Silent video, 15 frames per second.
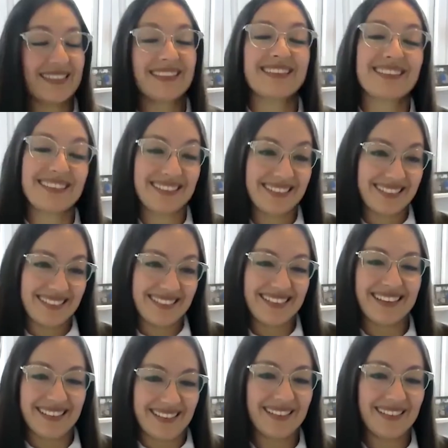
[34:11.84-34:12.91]
know?
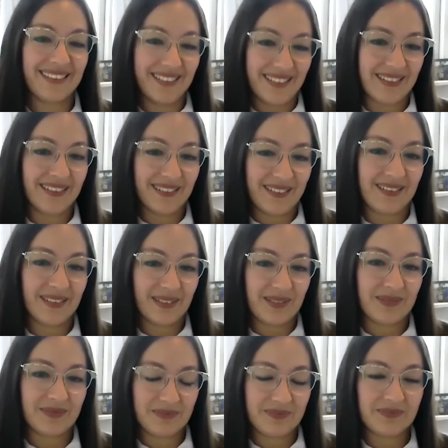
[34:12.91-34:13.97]
So I think I
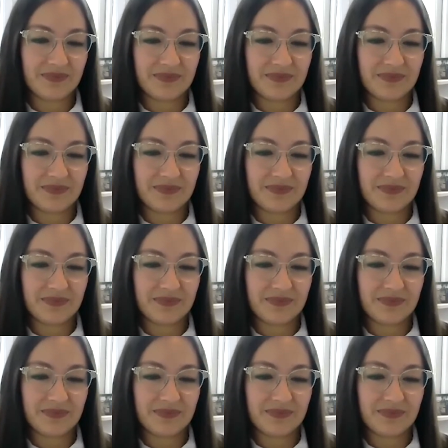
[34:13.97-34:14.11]
think